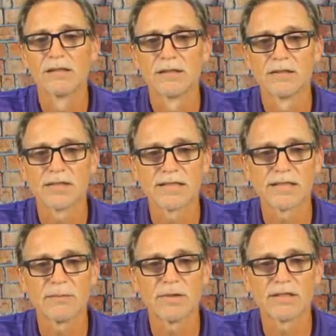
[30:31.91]

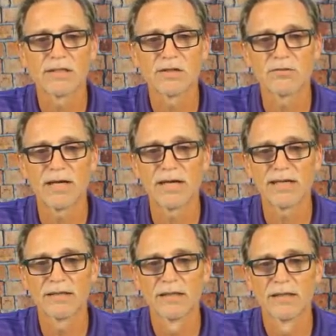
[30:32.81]
16 bits is
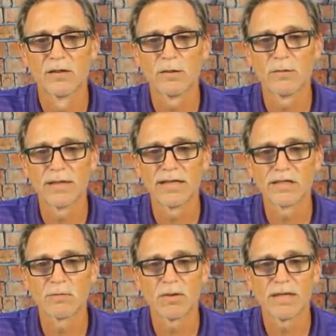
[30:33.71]
fine. We want to
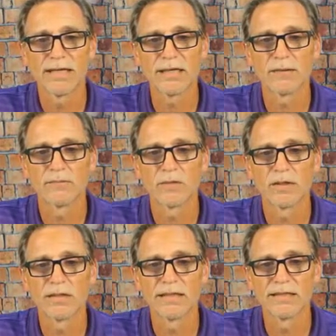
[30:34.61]
display it
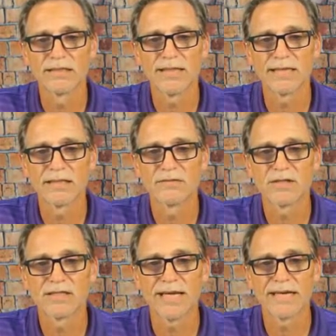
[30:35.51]
in tenths of a
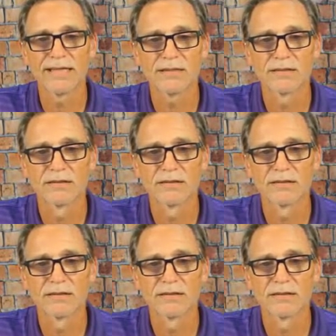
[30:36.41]
second.